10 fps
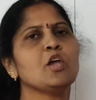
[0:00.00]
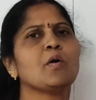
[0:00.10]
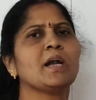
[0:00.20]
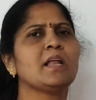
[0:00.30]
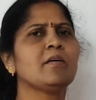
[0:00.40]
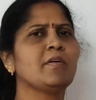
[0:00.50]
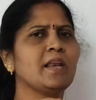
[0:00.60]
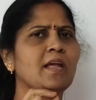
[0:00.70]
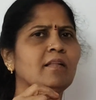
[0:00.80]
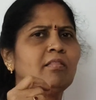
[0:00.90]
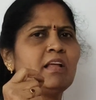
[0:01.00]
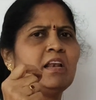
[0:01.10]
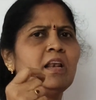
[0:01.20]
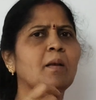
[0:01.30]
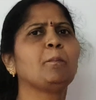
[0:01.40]
you get a very
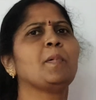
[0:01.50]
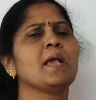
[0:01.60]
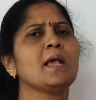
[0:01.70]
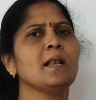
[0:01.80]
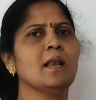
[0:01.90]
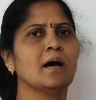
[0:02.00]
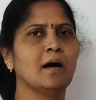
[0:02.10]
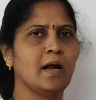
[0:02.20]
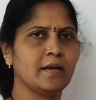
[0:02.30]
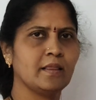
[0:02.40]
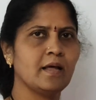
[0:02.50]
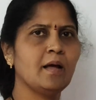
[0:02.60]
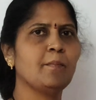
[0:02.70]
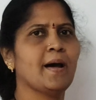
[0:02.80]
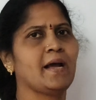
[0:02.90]
thin peel at
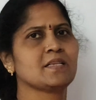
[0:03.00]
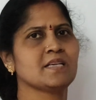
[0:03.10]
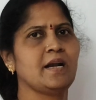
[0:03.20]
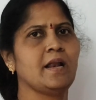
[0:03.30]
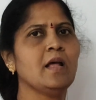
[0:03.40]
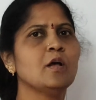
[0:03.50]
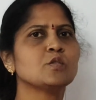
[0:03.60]
the back side.